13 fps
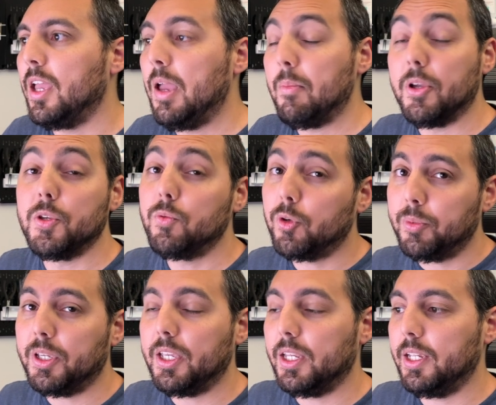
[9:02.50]
But you will
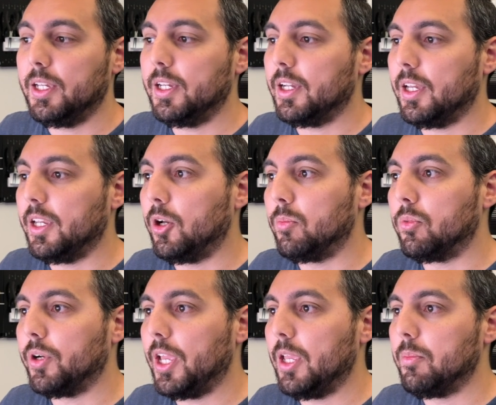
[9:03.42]
be getting an
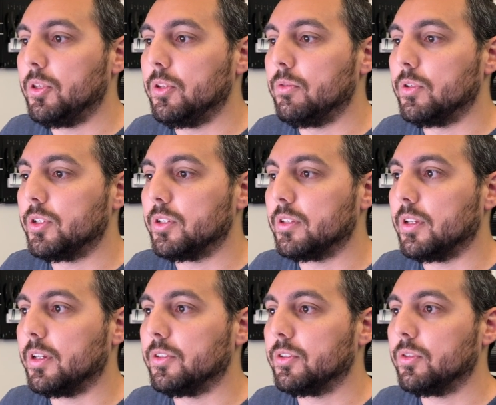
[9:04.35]
onboard A P U, which is
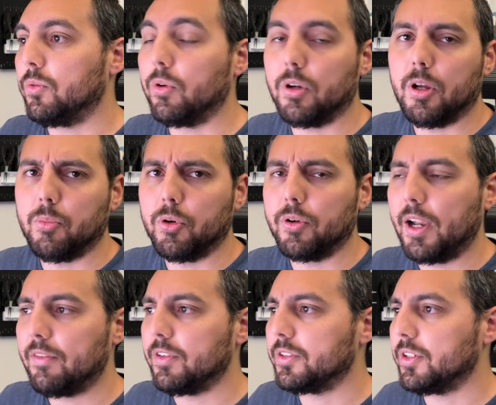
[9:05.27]
nice, or onboard
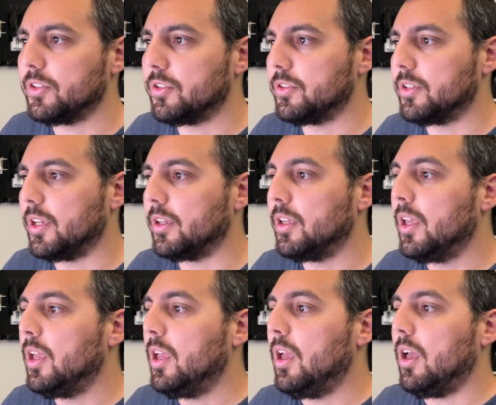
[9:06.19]
graphics I should say,
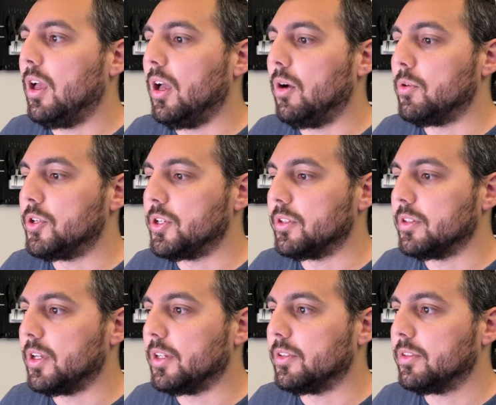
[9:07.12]
uh, which is
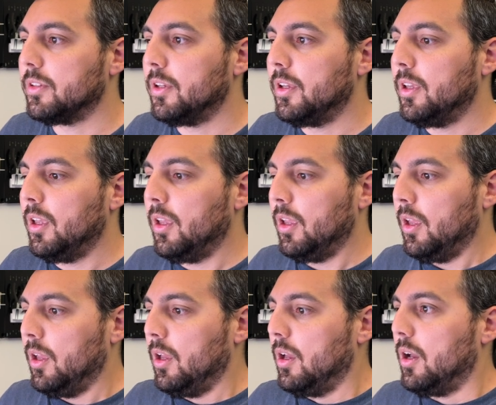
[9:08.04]
nice.
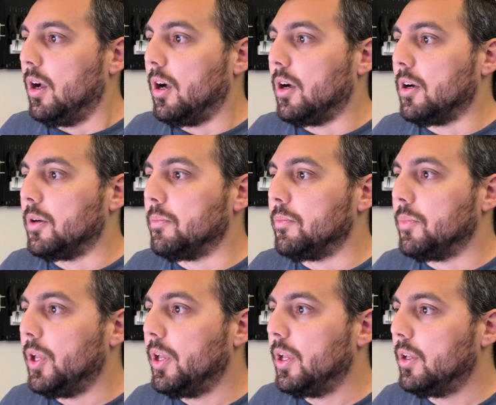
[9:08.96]
Um,
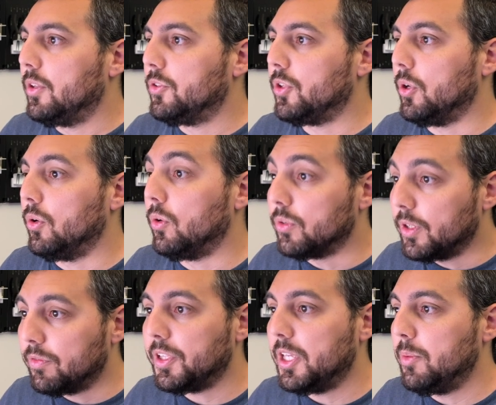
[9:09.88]
so
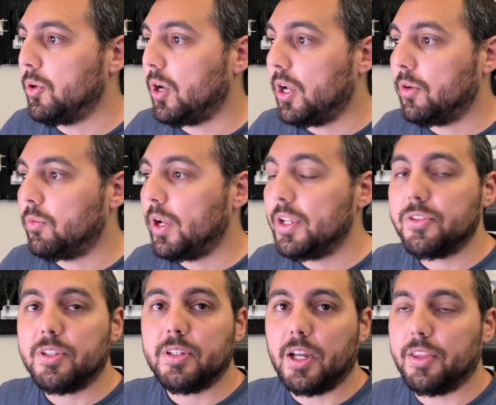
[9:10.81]
definitely keep your eye on
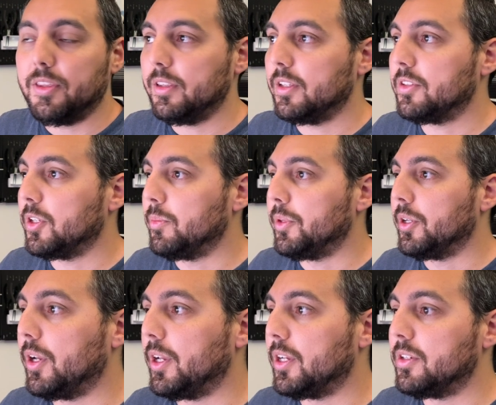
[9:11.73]
Ryzen. I think that's going to be a
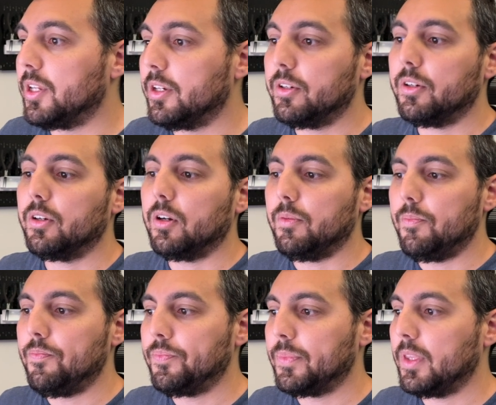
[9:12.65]
contender
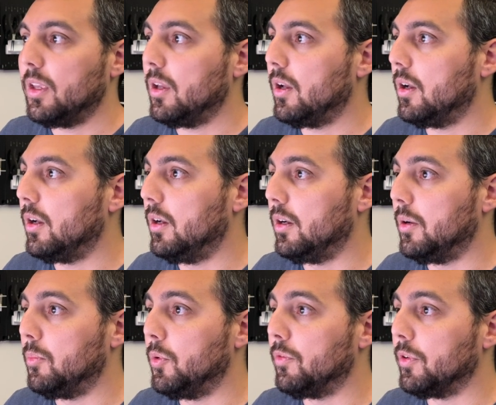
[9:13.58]
uh,
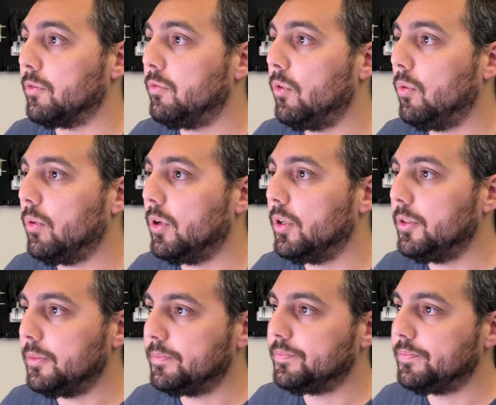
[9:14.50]
moving forward.